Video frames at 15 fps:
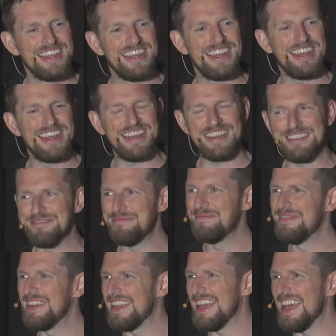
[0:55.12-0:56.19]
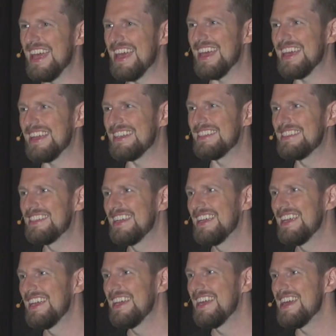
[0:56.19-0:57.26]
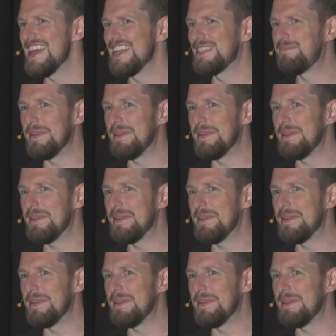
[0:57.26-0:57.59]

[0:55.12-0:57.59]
Um, and it's